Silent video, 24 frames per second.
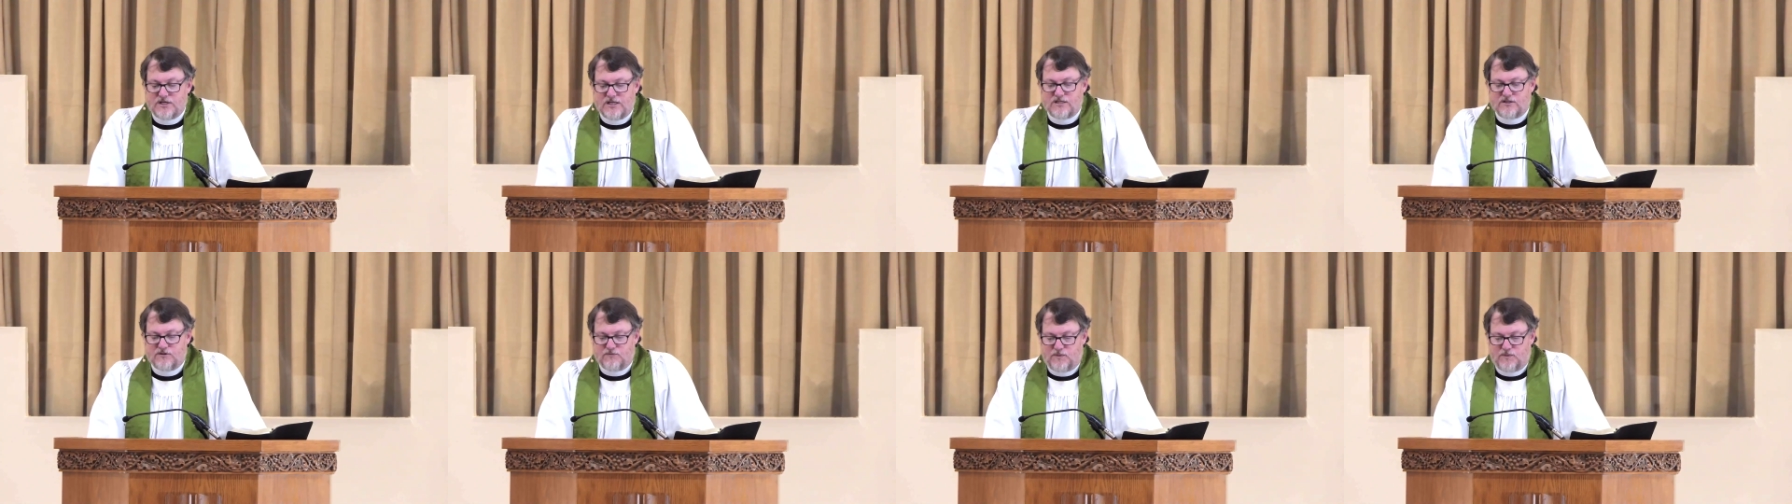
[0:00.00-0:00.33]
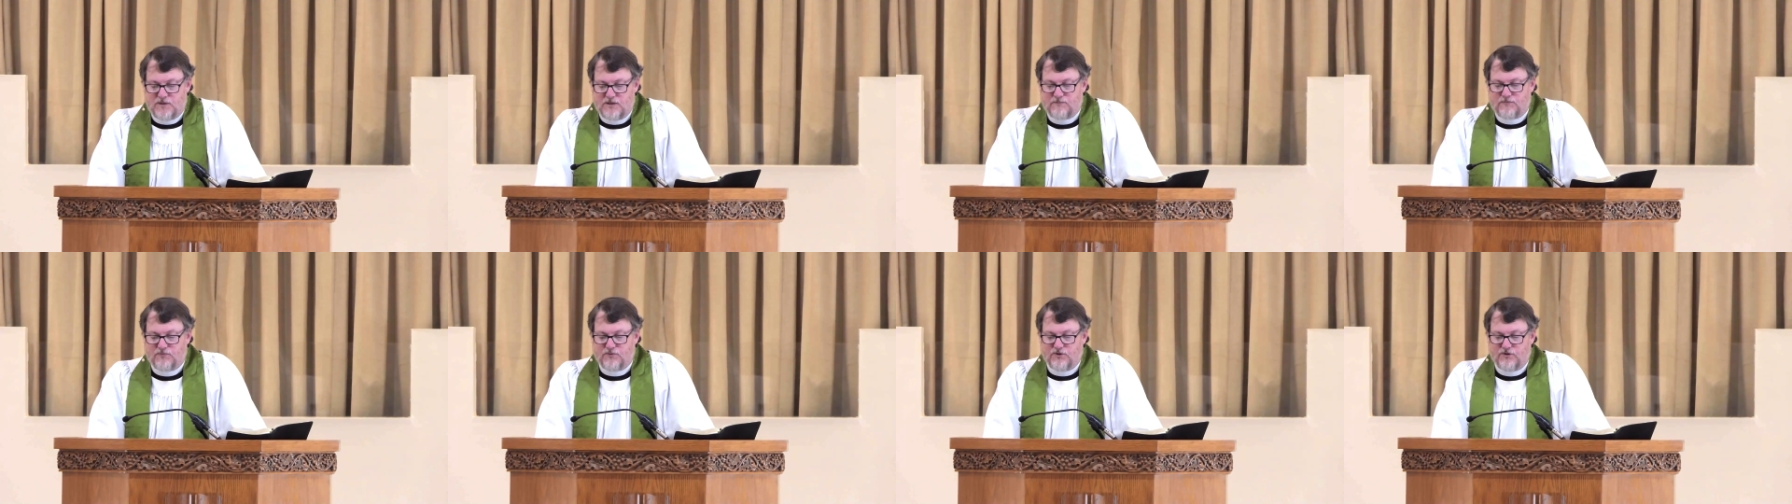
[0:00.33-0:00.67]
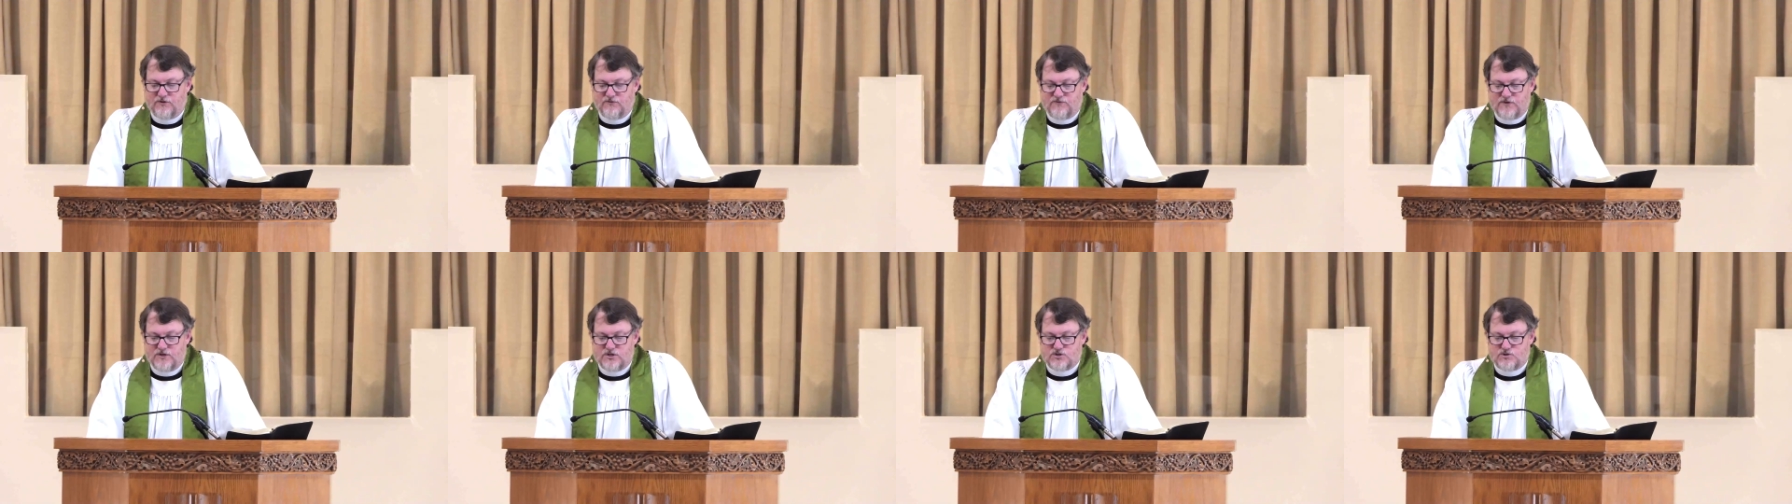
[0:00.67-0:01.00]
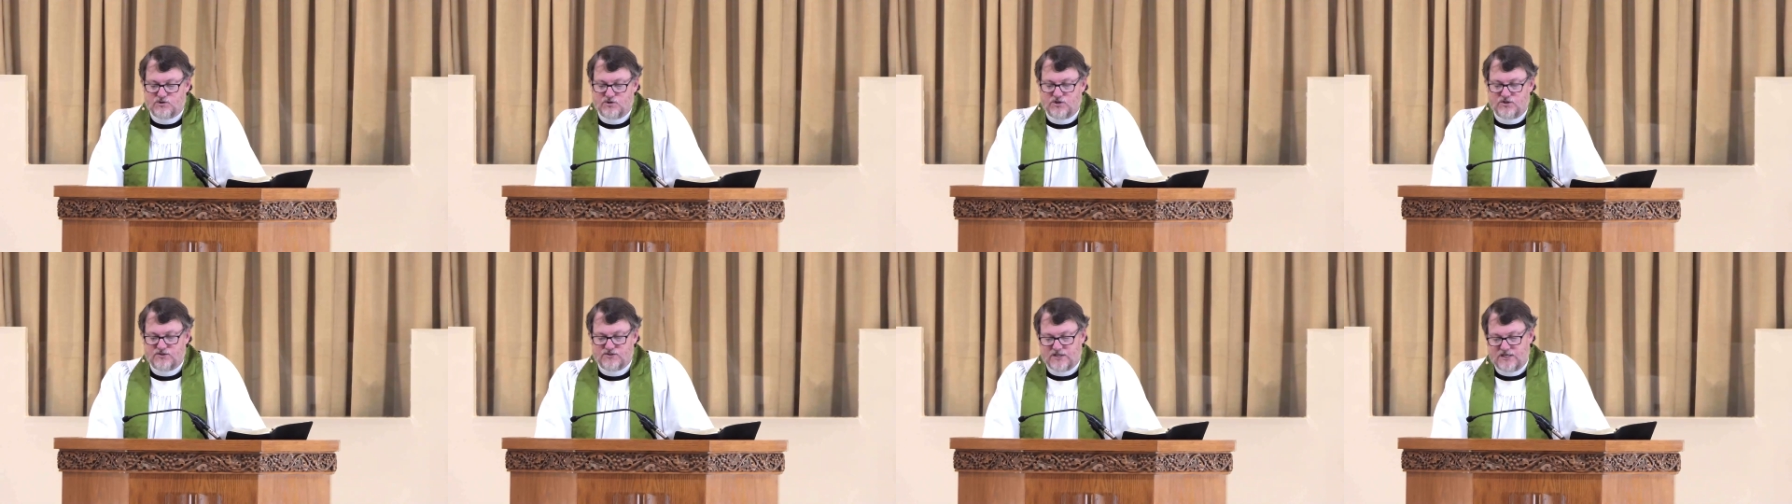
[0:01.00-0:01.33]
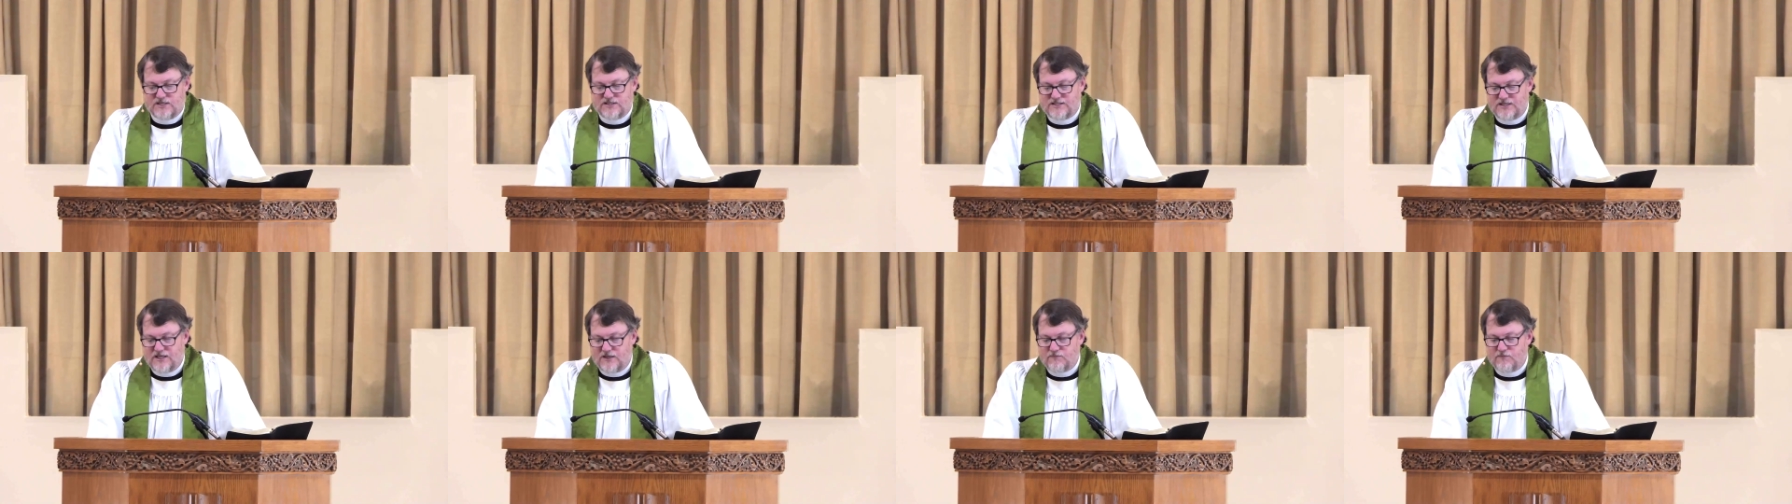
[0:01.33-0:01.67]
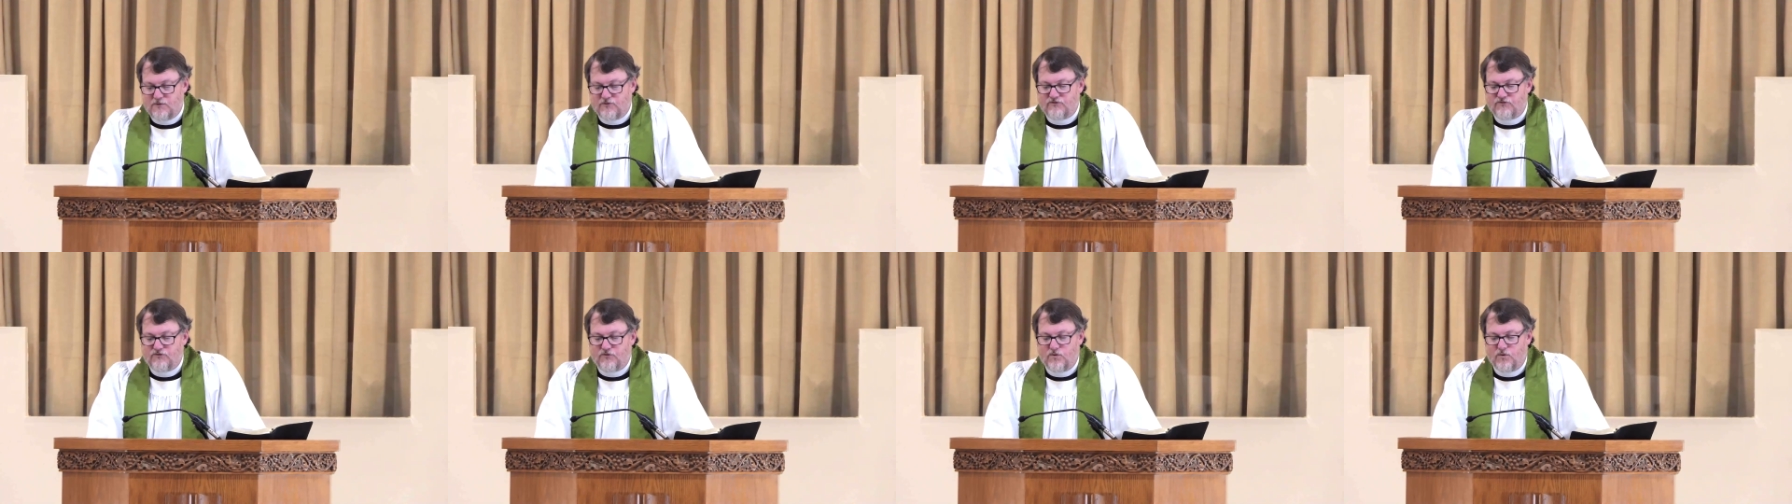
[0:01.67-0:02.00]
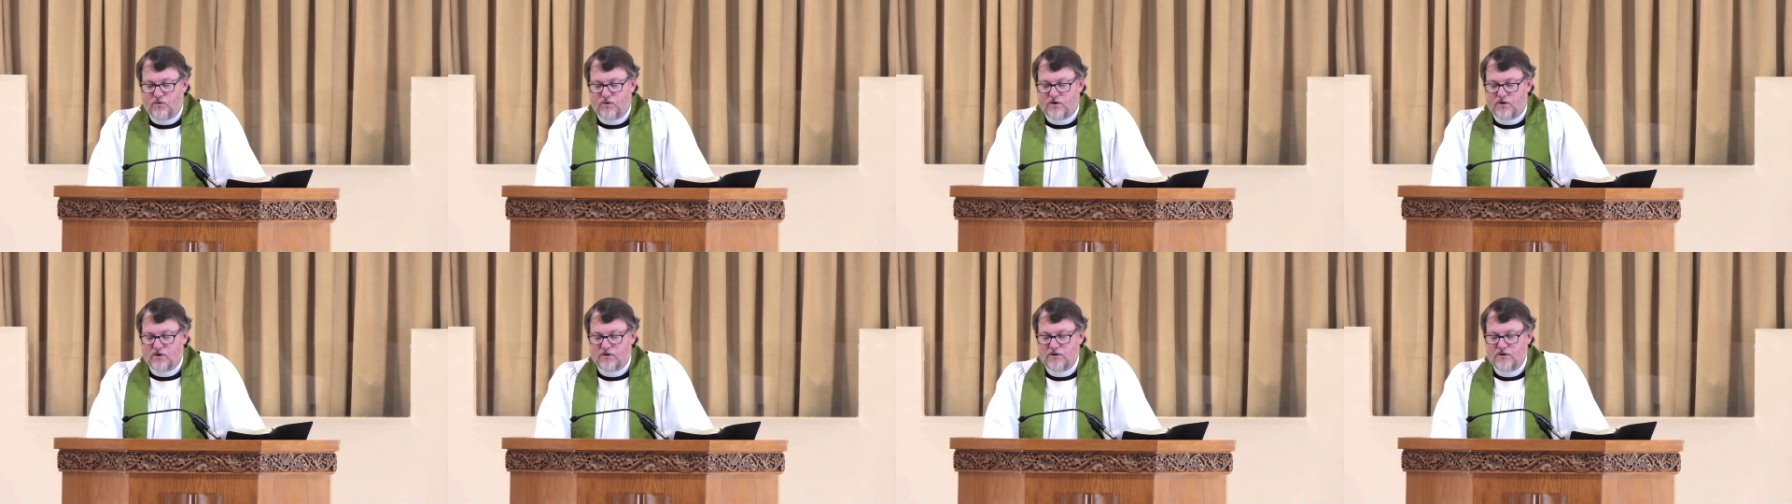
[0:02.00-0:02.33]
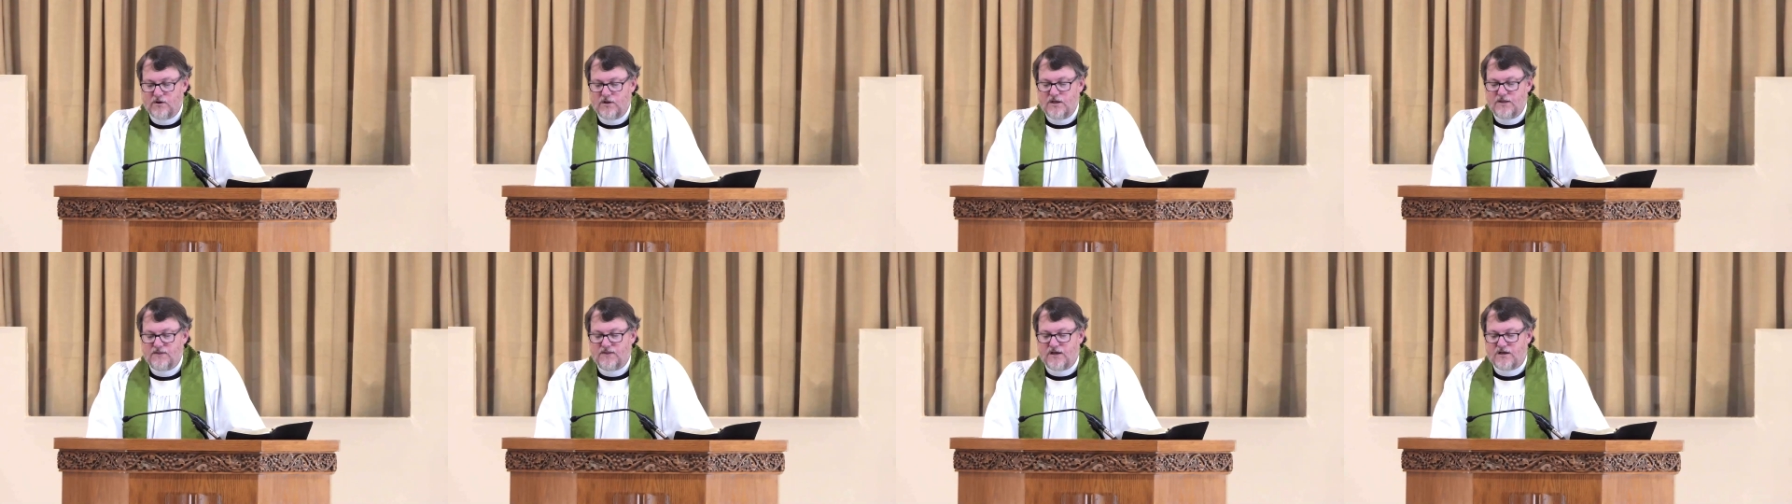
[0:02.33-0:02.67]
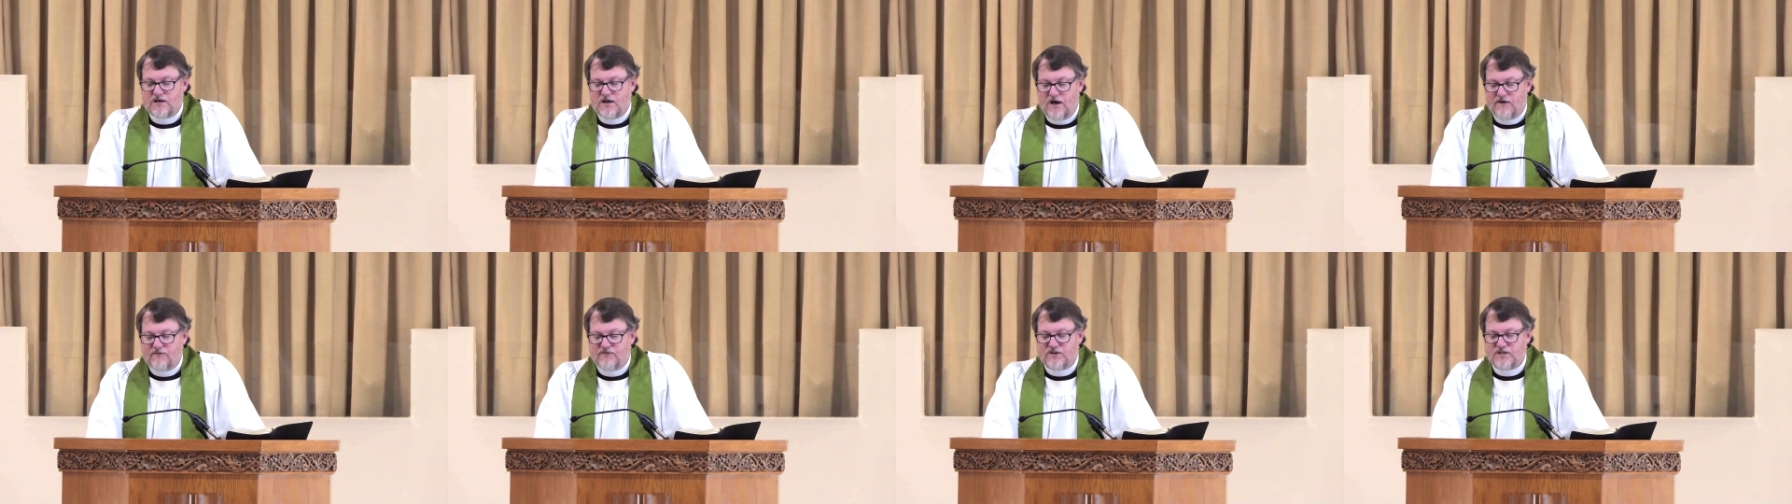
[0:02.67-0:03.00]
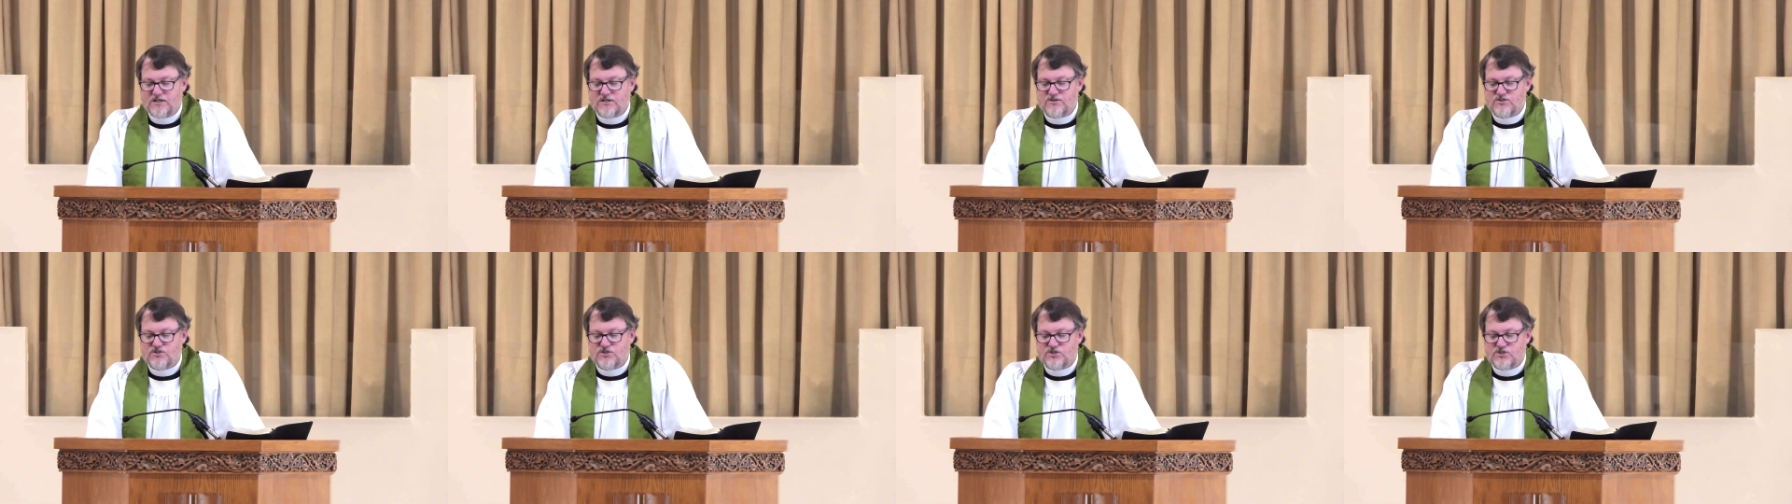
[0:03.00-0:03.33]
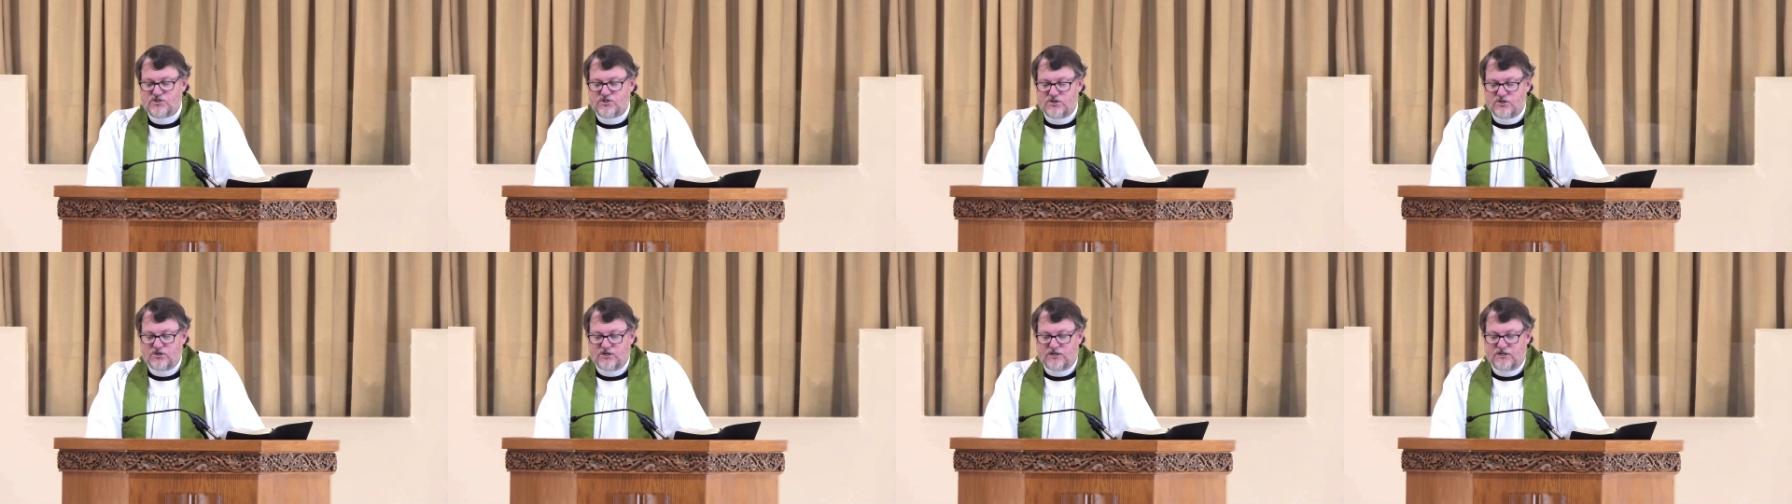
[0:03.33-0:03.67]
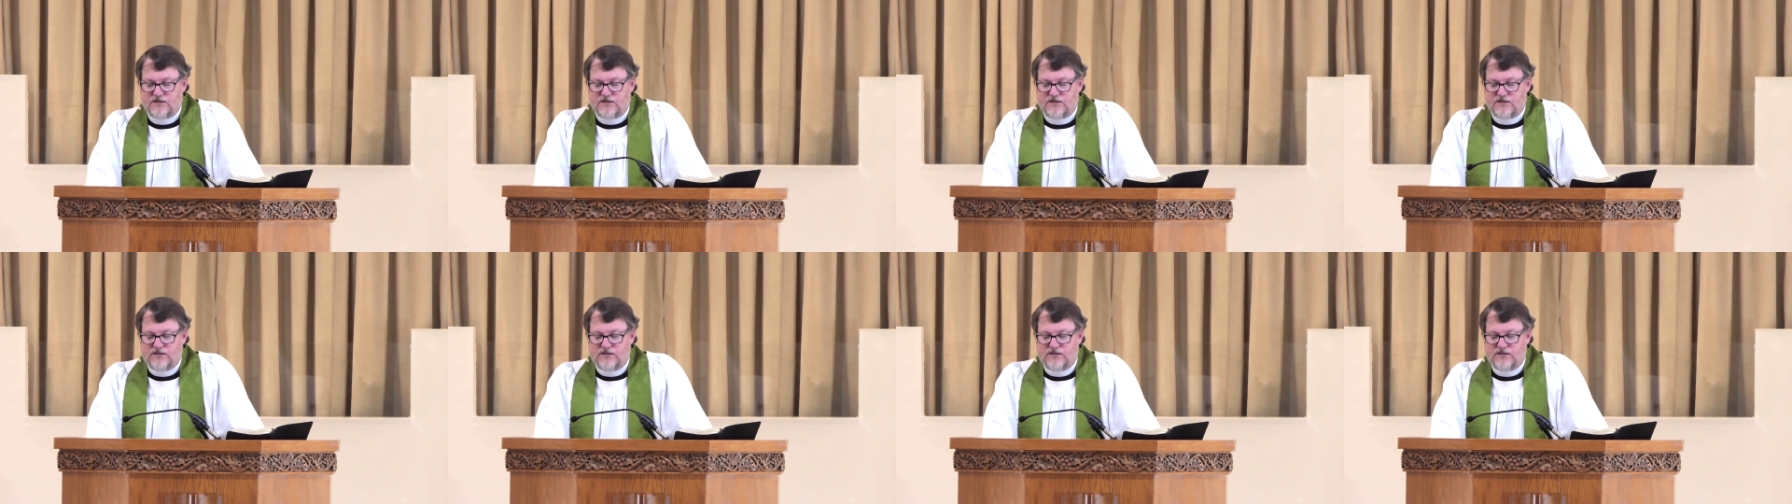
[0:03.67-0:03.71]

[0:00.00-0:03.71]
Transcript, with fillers: the people of Israel, as I said before, the covenant stood.